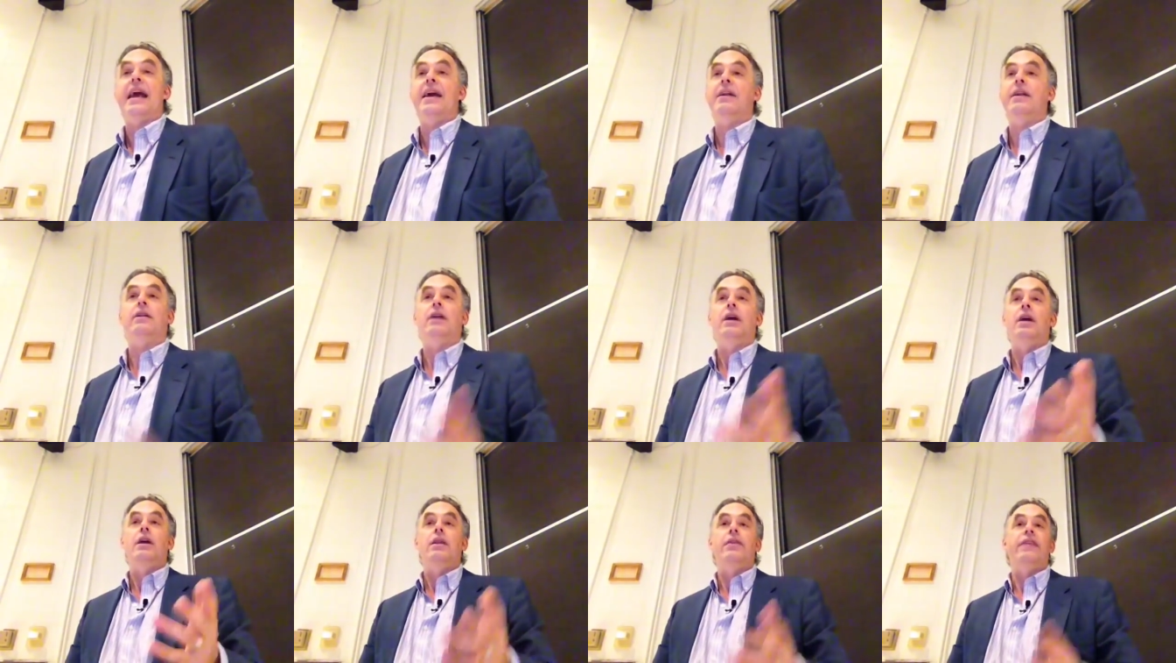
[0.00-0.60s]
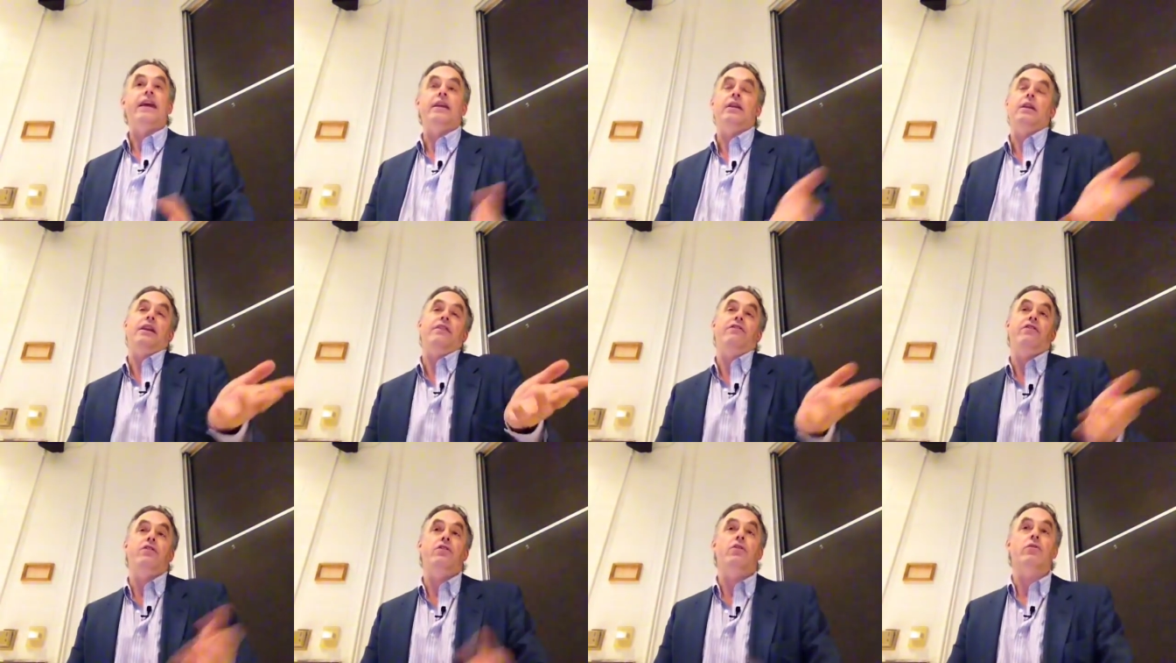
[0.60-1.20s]
And then,
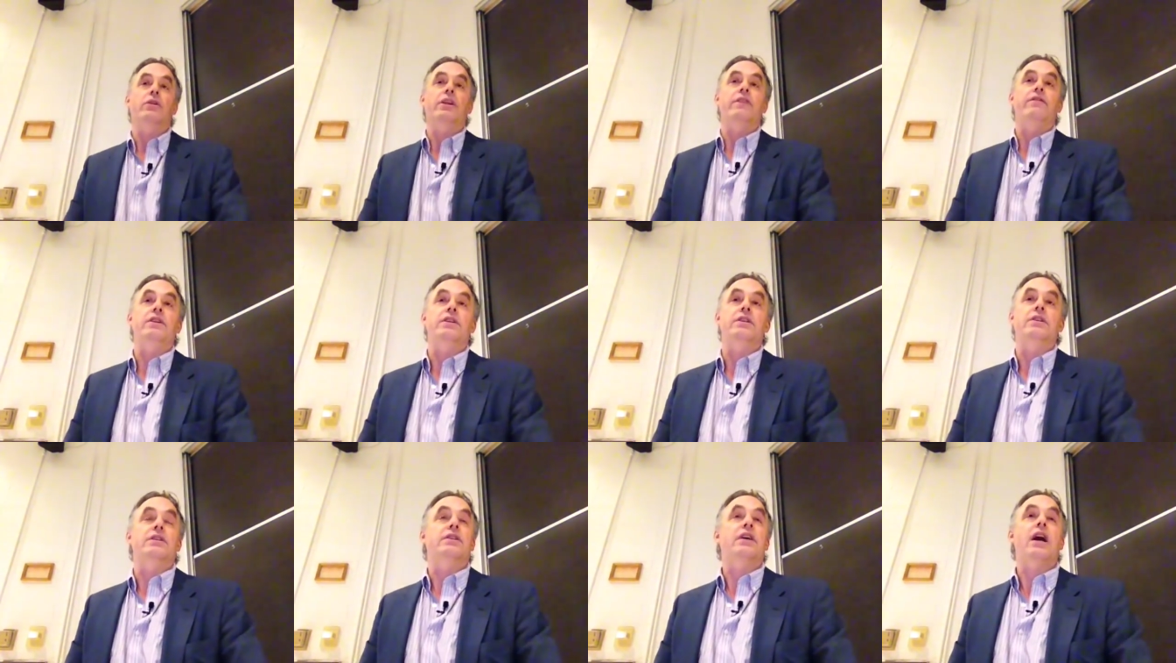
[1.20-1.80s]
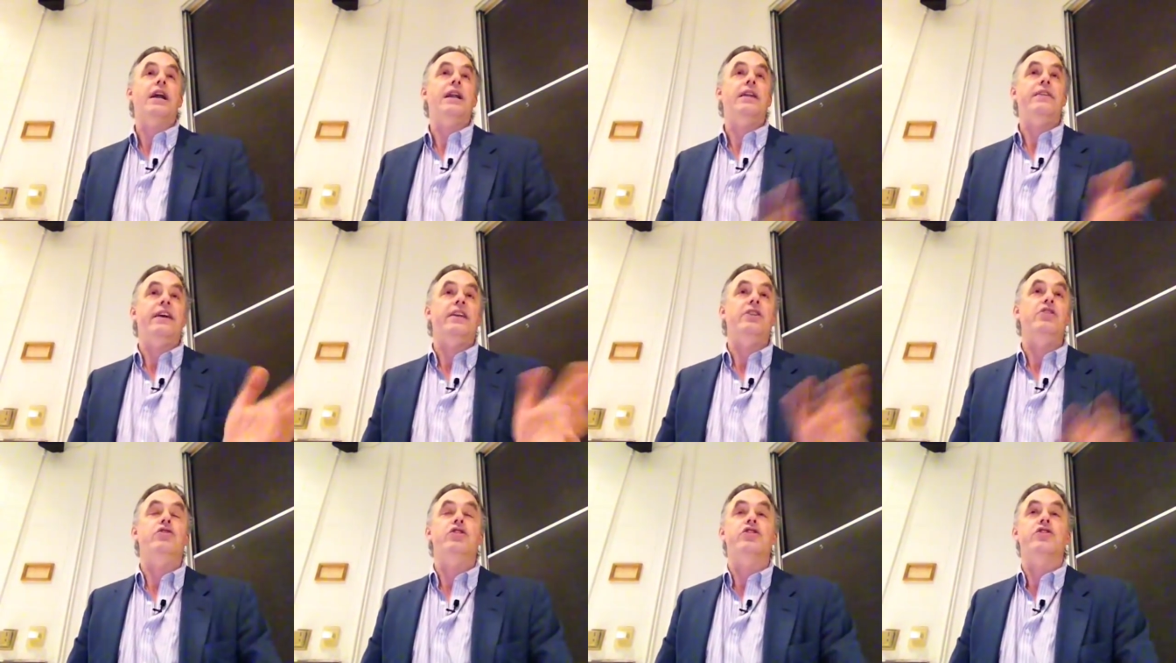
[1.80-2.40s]
if you don't live in a society,
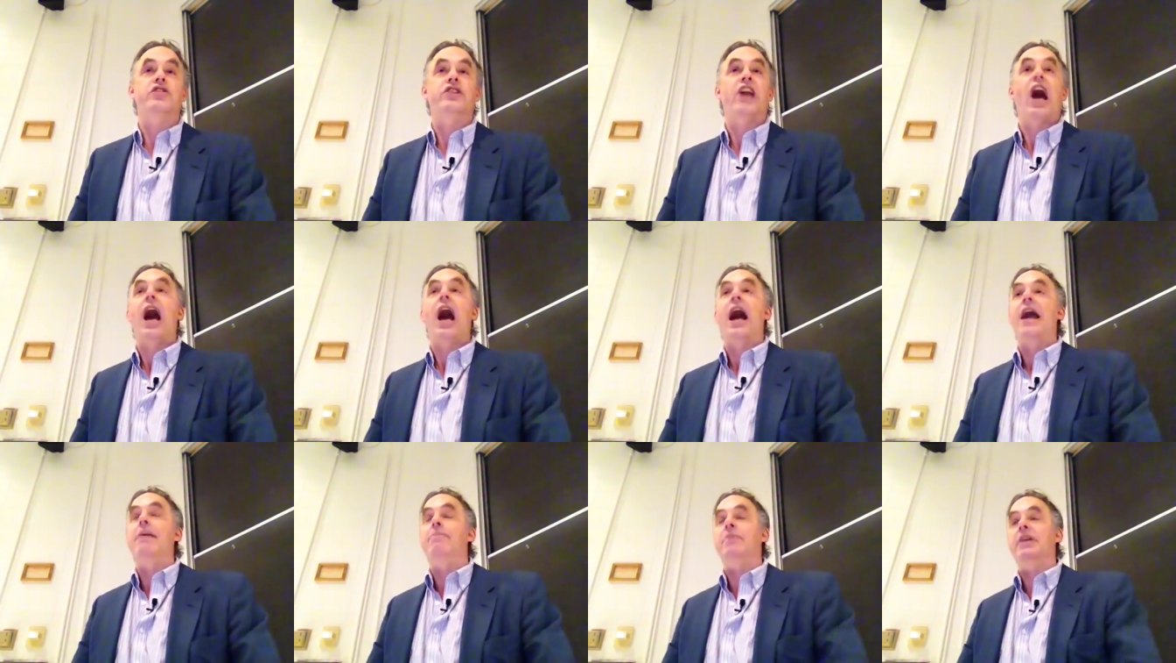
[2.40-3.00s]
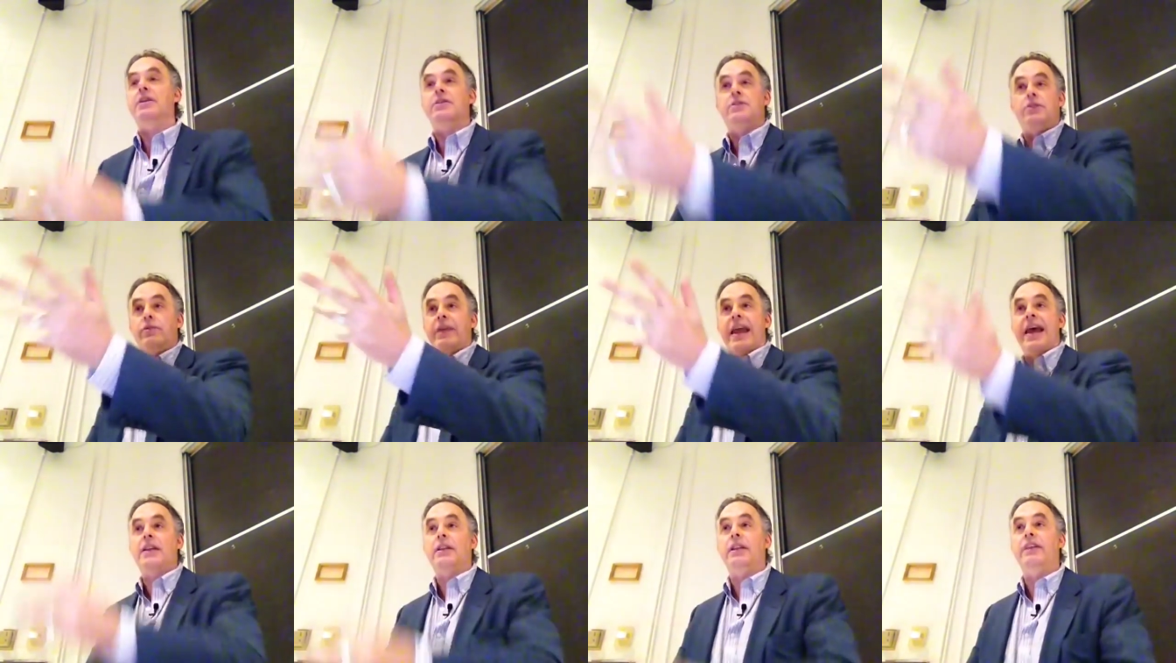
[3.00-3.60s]
then you just die because you
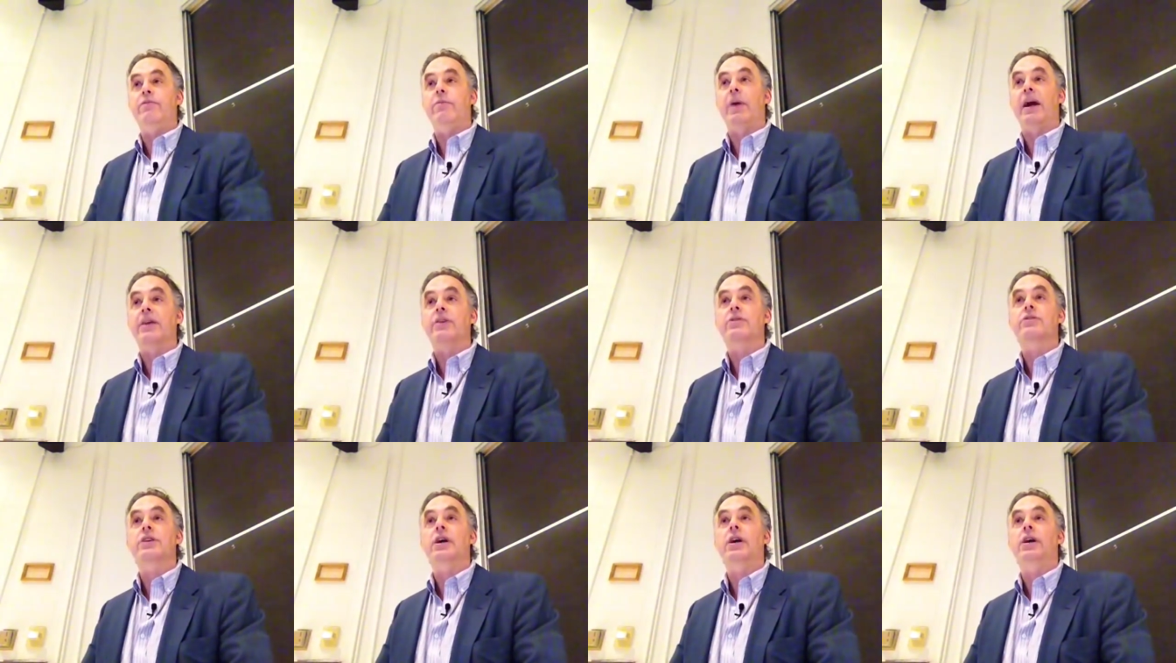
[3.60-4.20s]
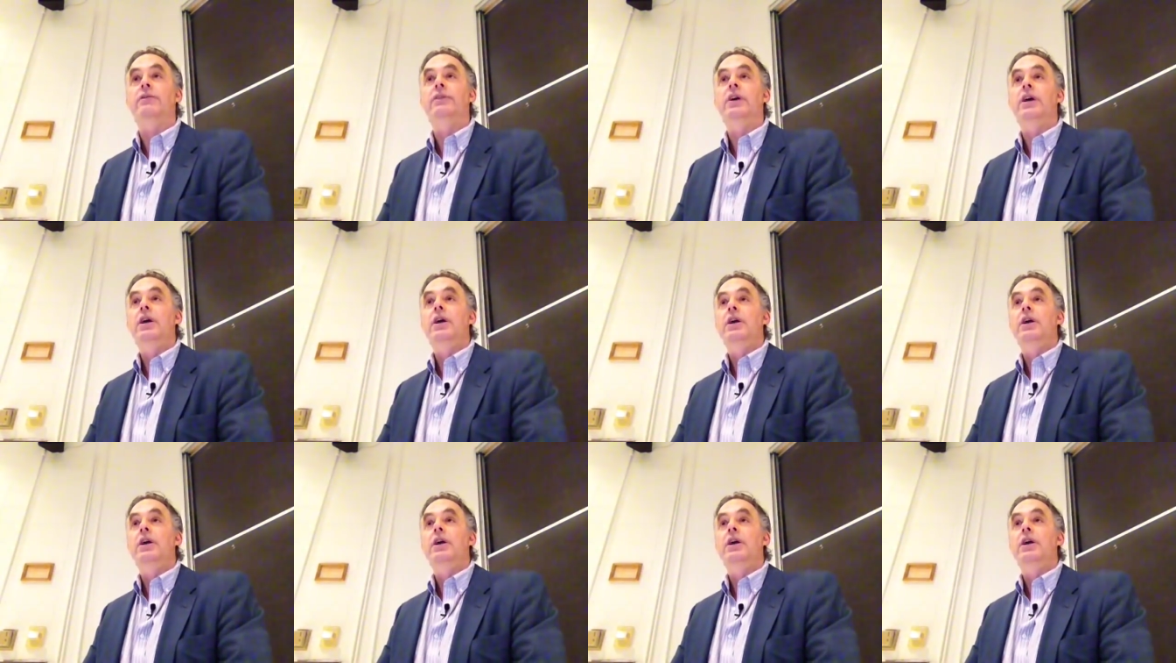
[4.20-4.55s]
can't live by yourself.